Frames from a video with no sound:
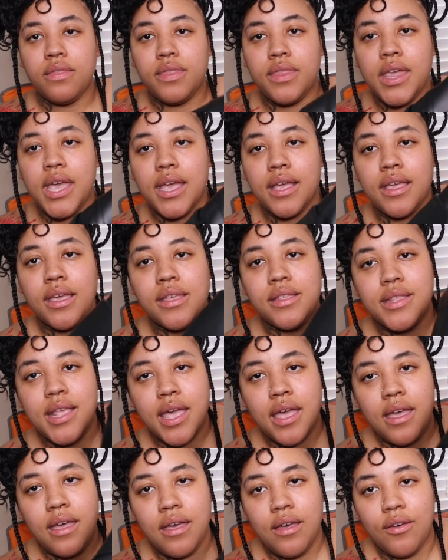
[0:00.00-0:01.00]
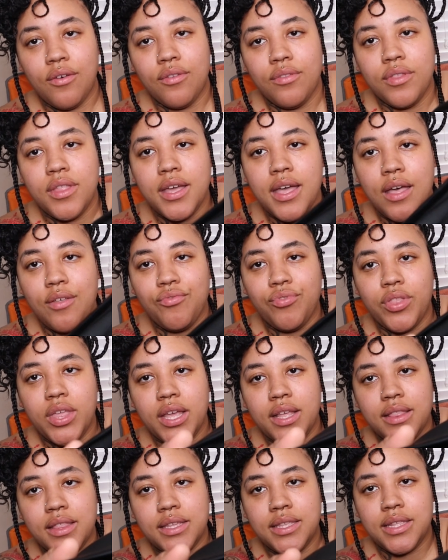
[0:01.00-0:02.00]
Thick as hell. Look how
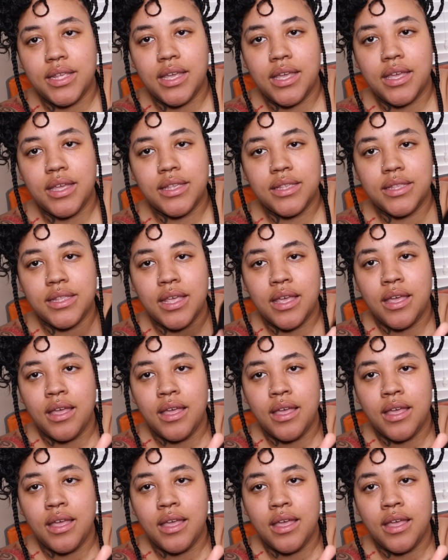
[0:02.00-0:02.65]
thick this is.